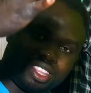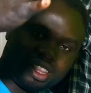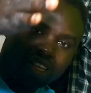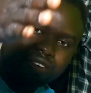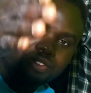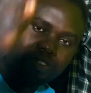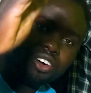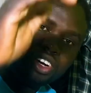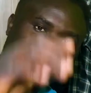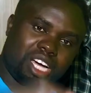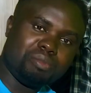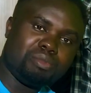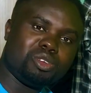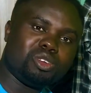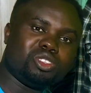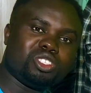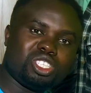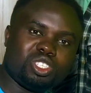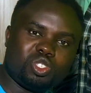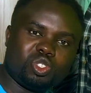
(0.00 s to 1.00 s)
the phone I'm
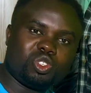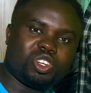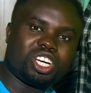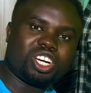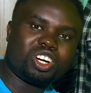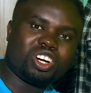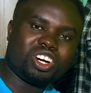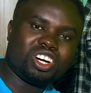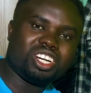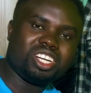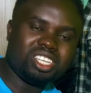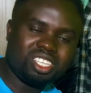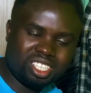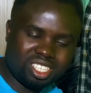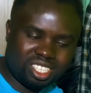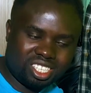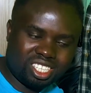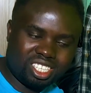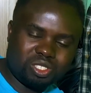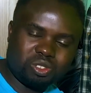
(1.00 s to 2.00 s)
using to record,
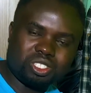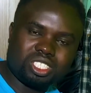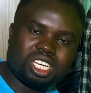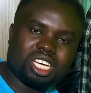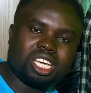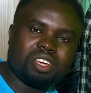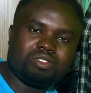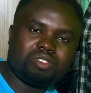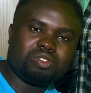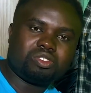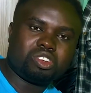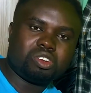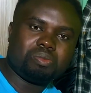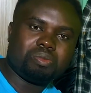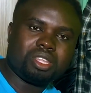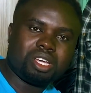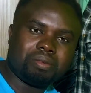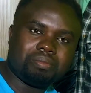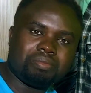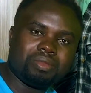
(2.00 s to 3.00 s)
it was a gift from
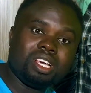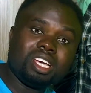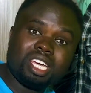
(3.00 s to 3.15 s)
them.